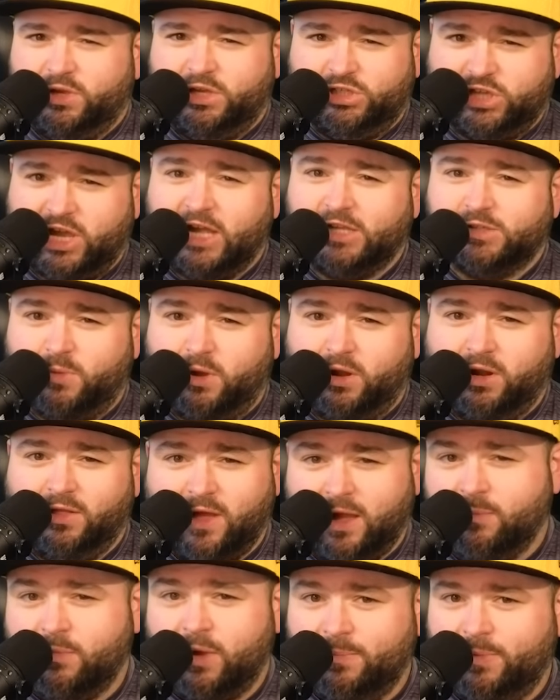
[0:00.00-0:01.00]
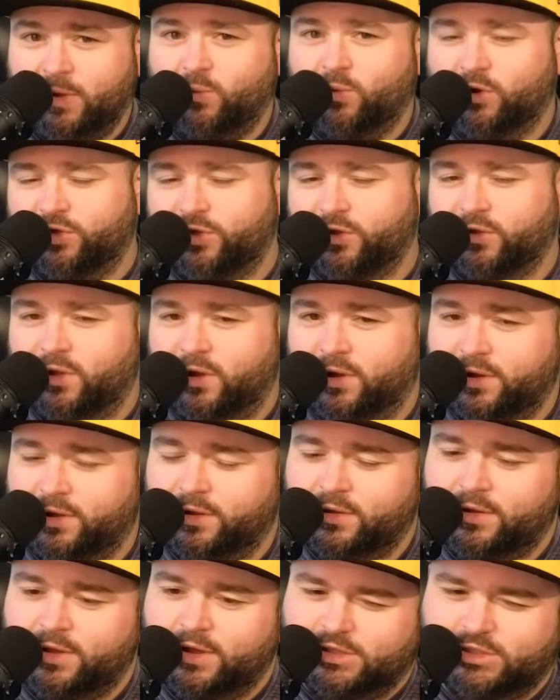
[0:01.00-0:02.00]
Jazz moneyline might be worth a look.
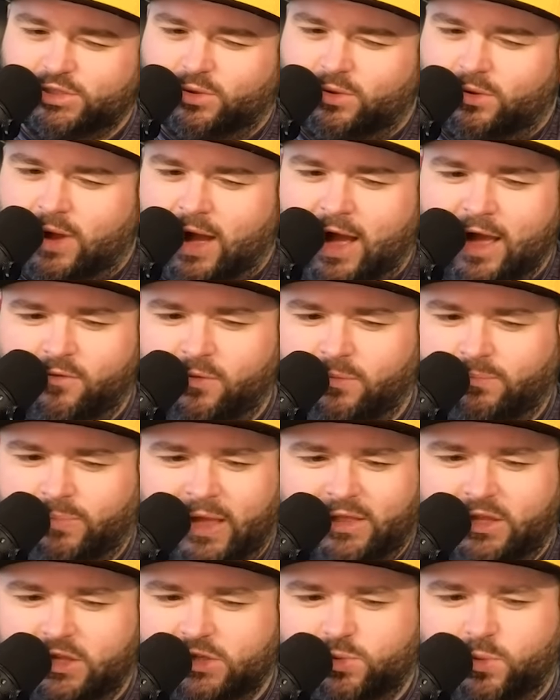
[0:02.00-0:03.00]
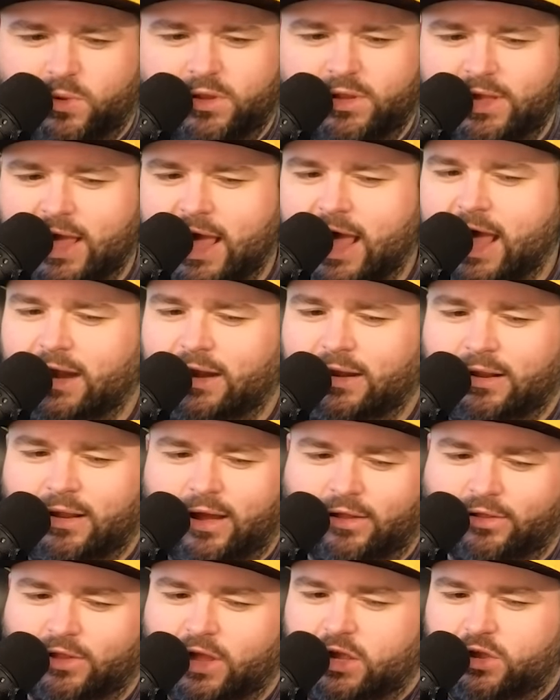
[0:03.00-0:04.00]
So I haven't bet this one yet.
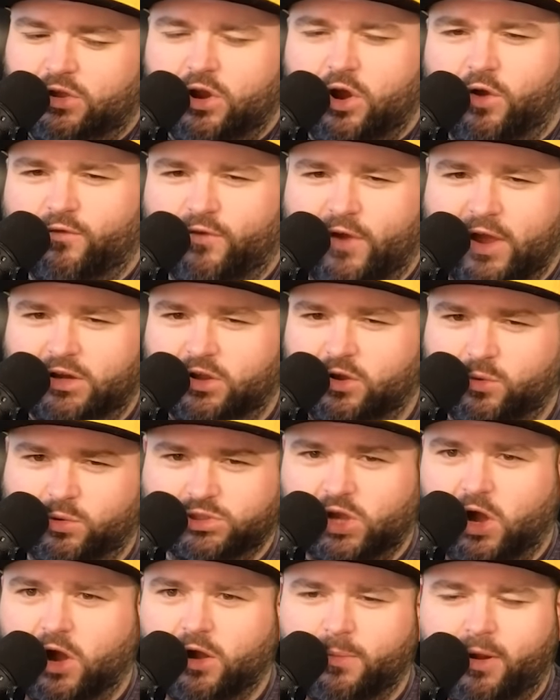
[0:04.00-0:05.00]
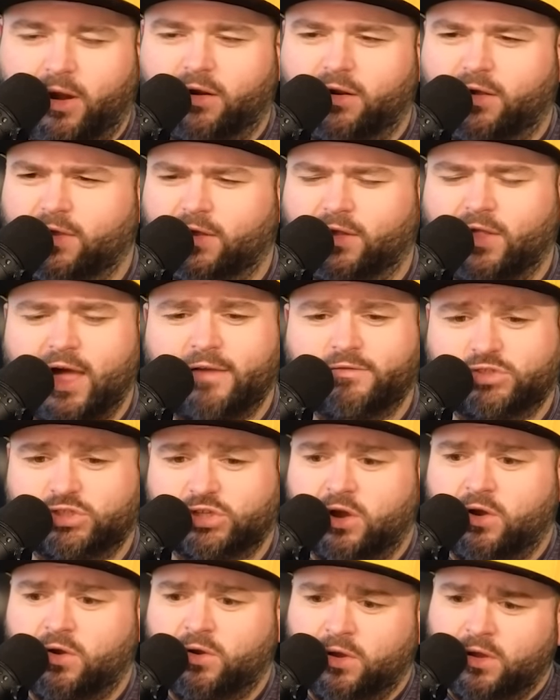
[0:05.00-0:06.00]
I'll let you know if I do. We'll talk about it on the live
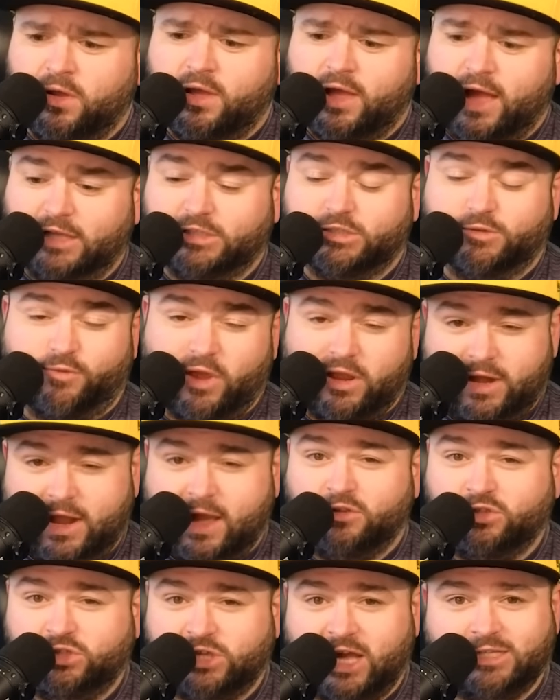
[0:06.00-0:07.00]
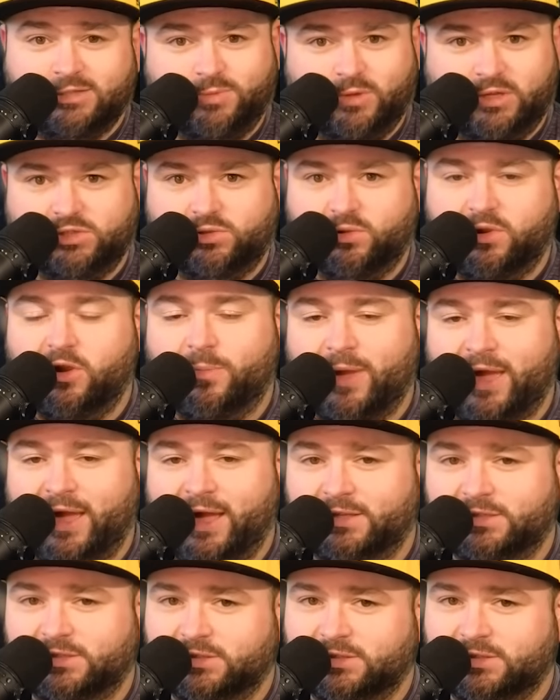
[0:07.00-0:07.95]
show. As of right now, Jazz plus three or pass.